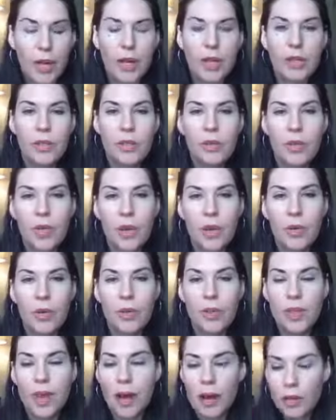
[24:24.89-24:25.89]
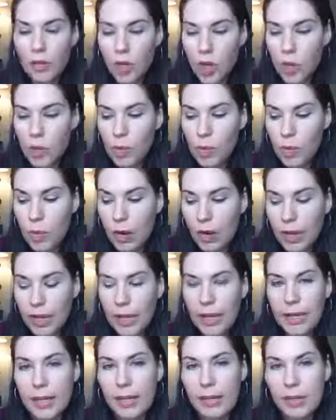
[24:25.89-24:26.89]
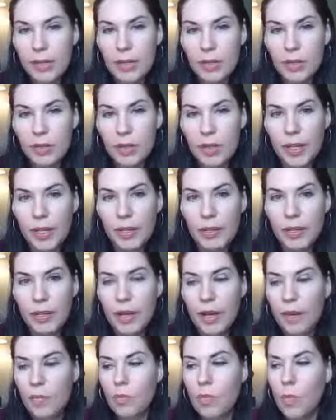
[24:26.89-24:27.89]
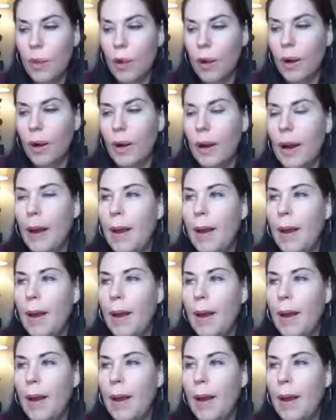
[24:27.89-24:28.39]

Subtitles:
So the October market is a little bit more